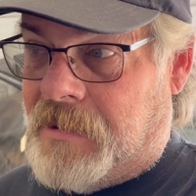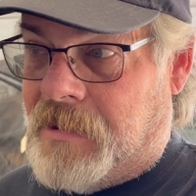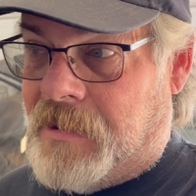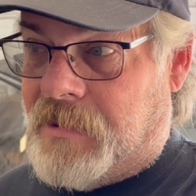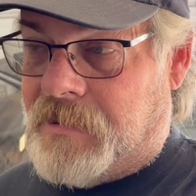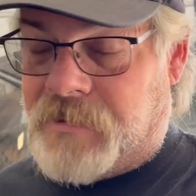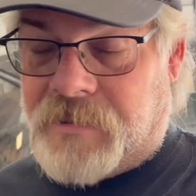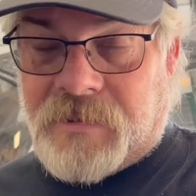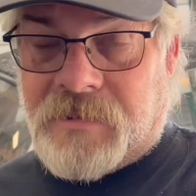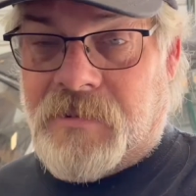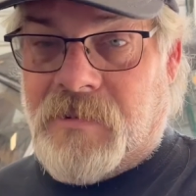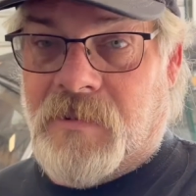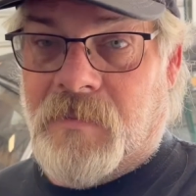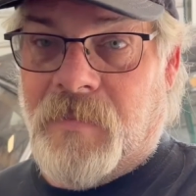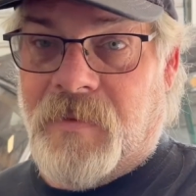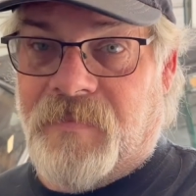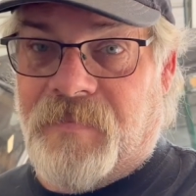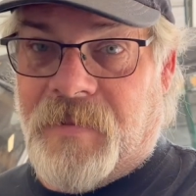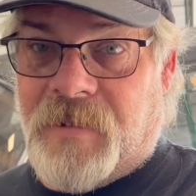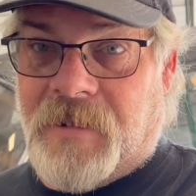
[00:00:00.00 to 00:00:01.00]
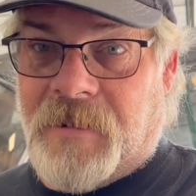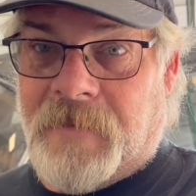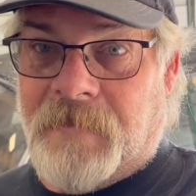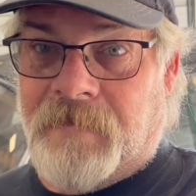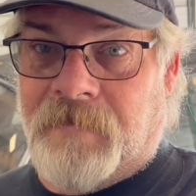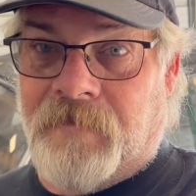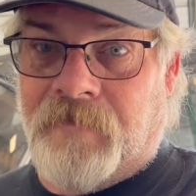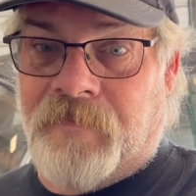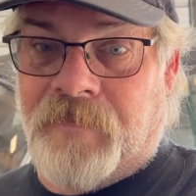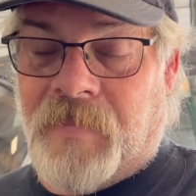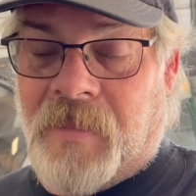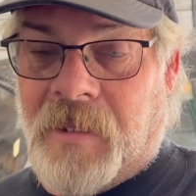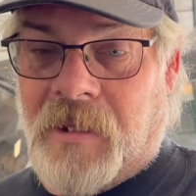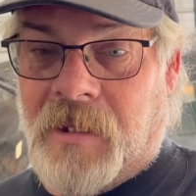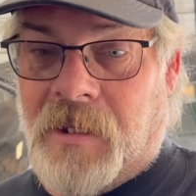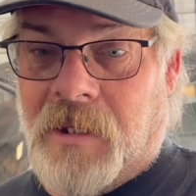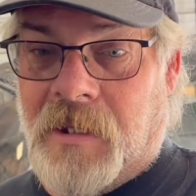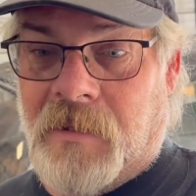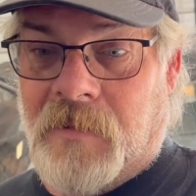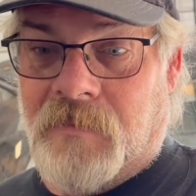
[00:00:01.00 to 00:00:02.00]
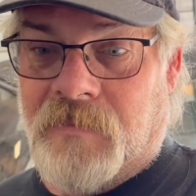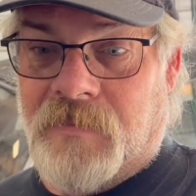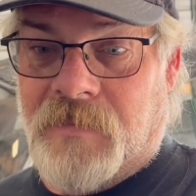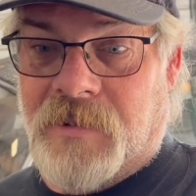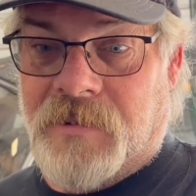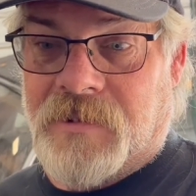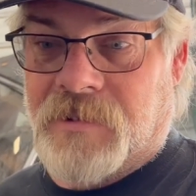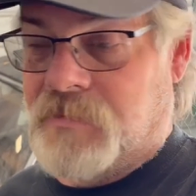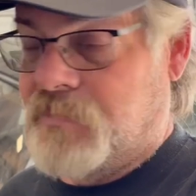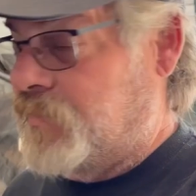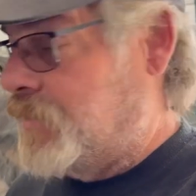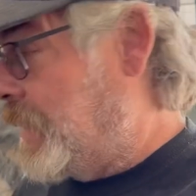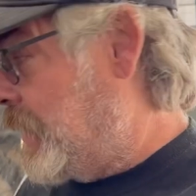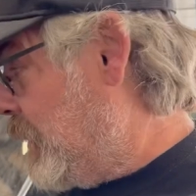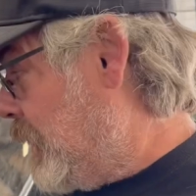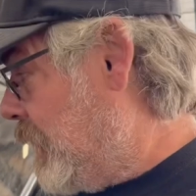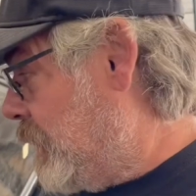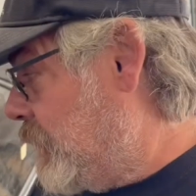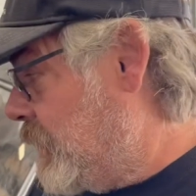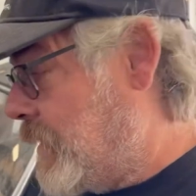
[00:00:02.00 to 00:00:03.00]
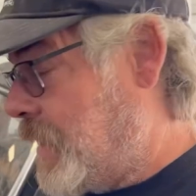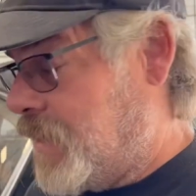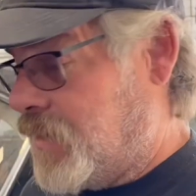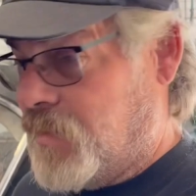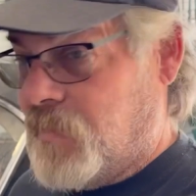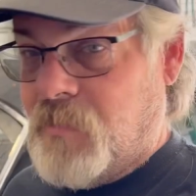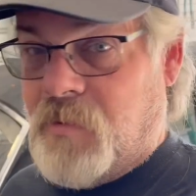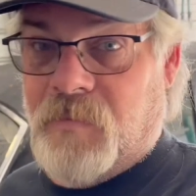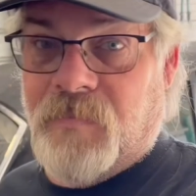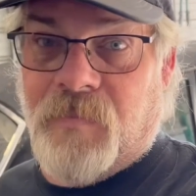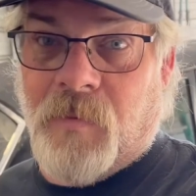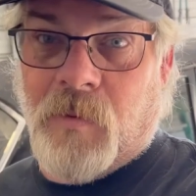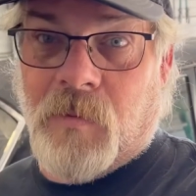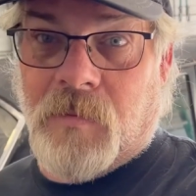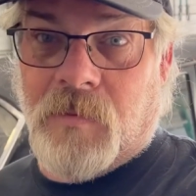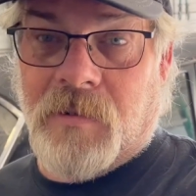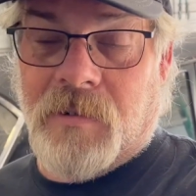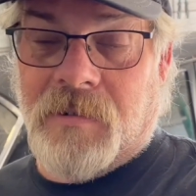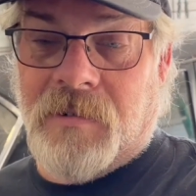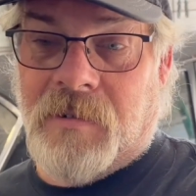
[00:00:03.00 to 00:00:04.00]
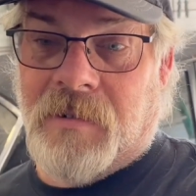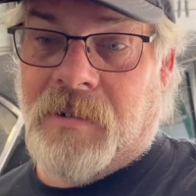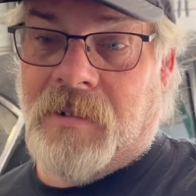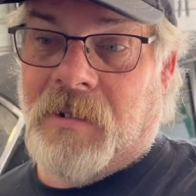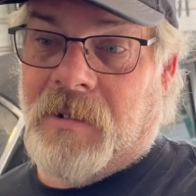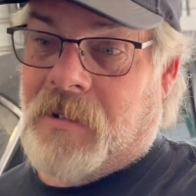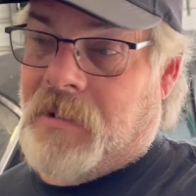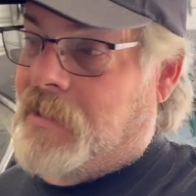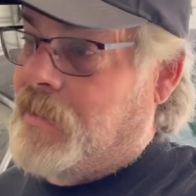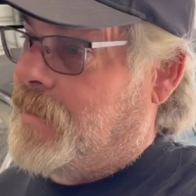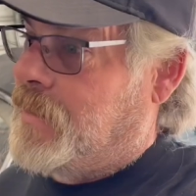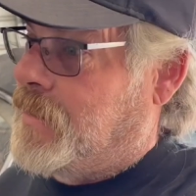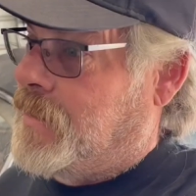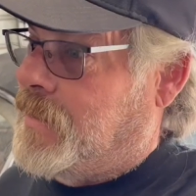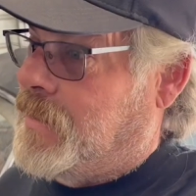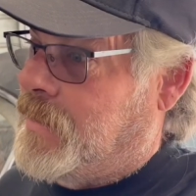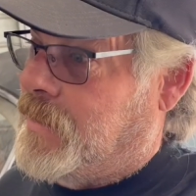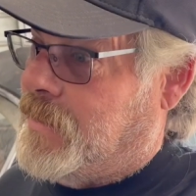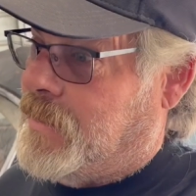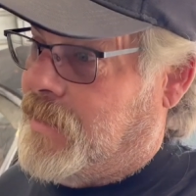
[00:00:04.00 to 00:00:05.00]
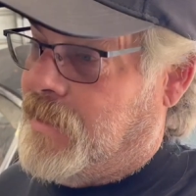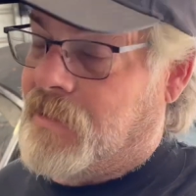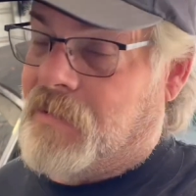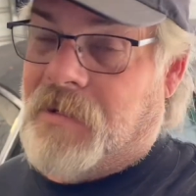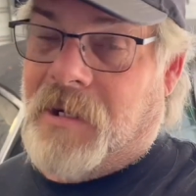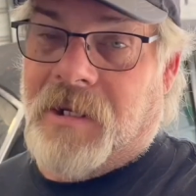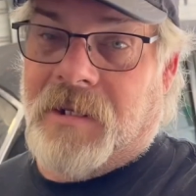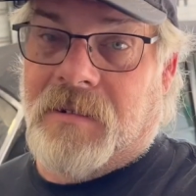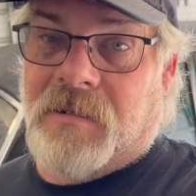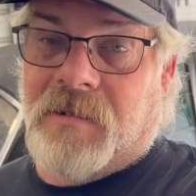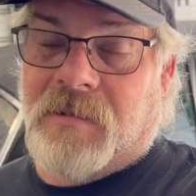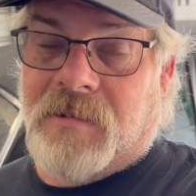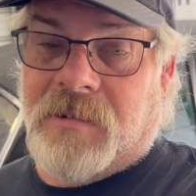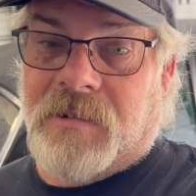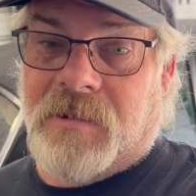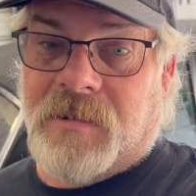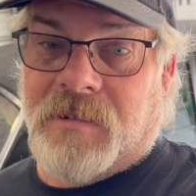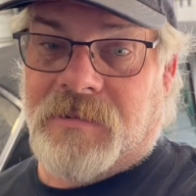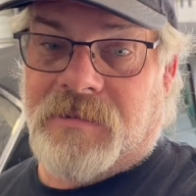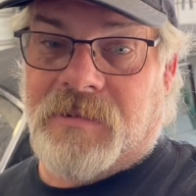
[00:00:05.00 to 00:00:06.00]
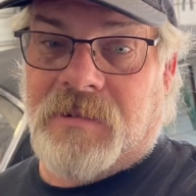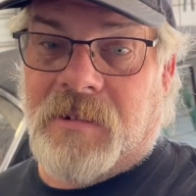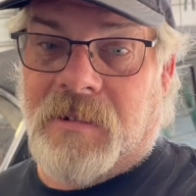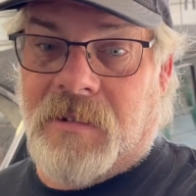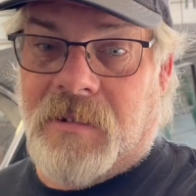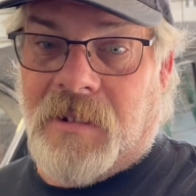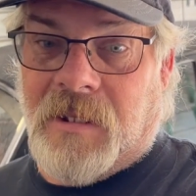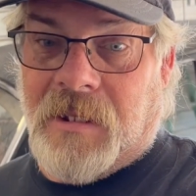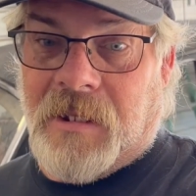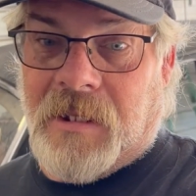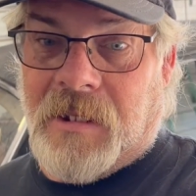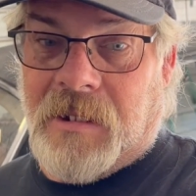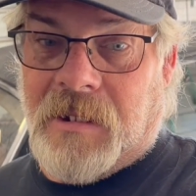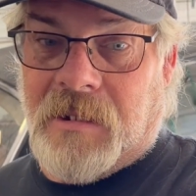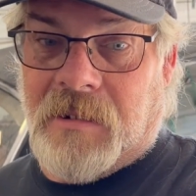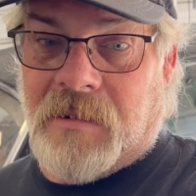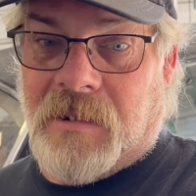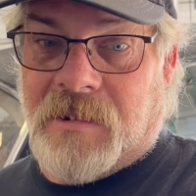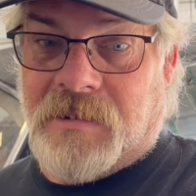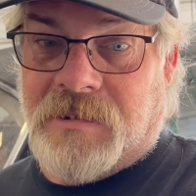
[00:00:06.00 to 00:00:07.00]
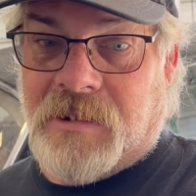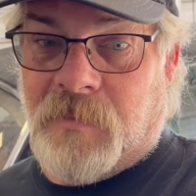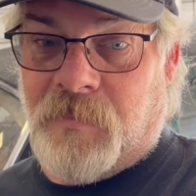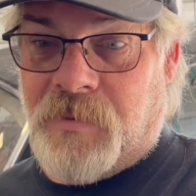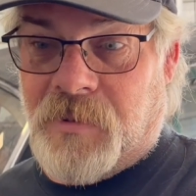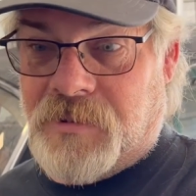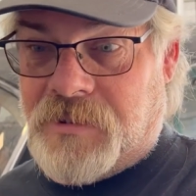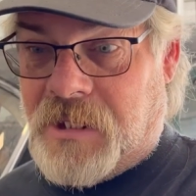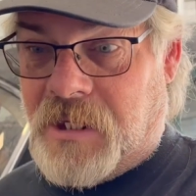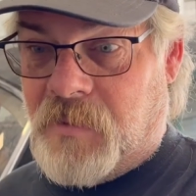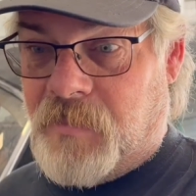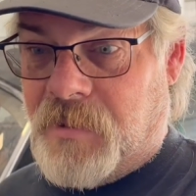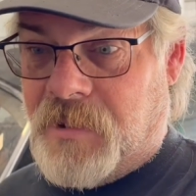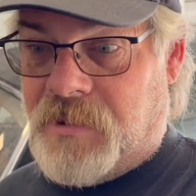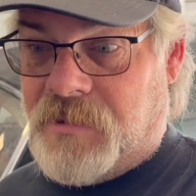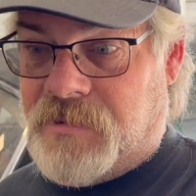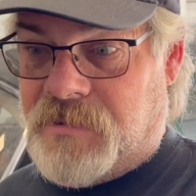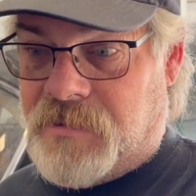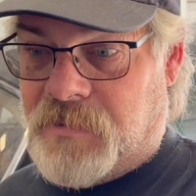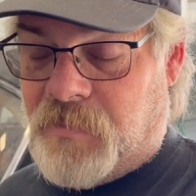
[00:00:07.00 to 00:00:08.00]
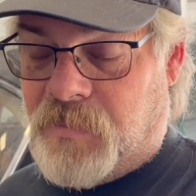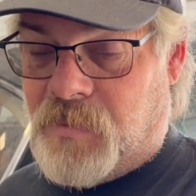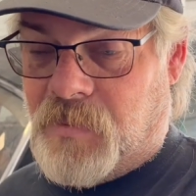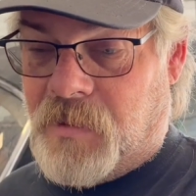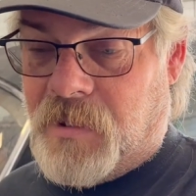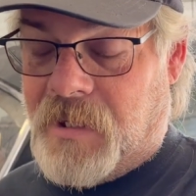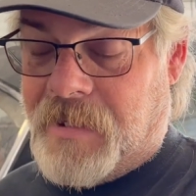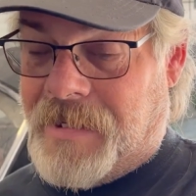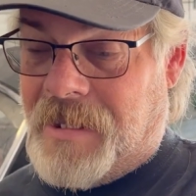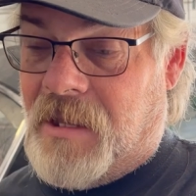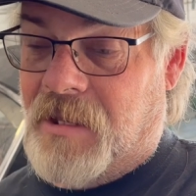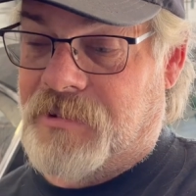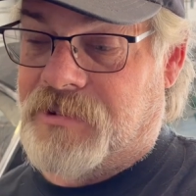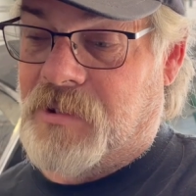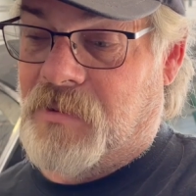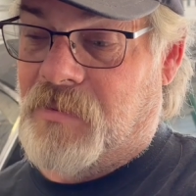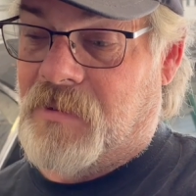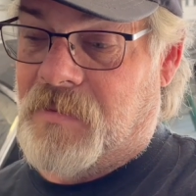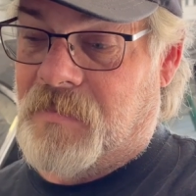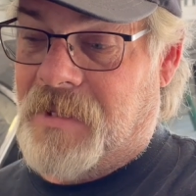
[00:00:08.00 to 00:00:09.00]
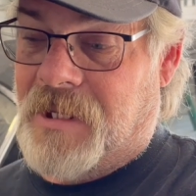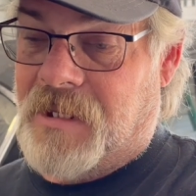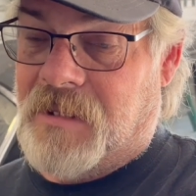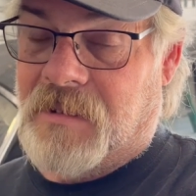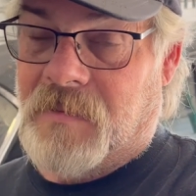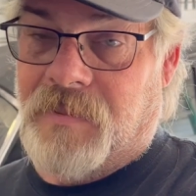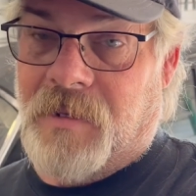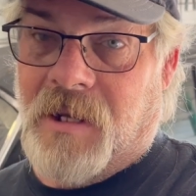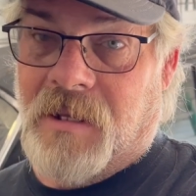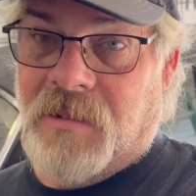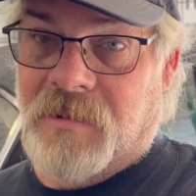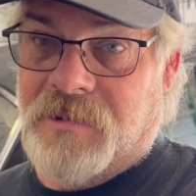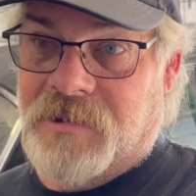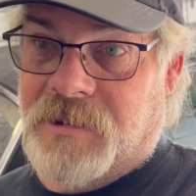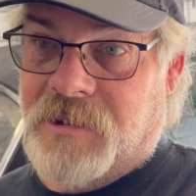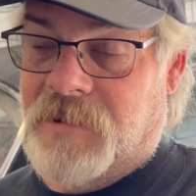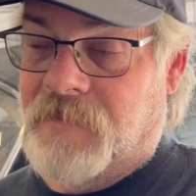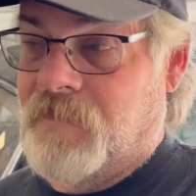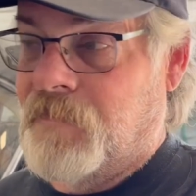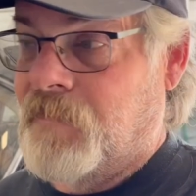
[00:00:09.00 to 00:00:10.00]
this is going to be fun. This is why Ethan and I are going to move forward, get cranking on this. And like I said, appreciate everybody's support. And I also want to make an apology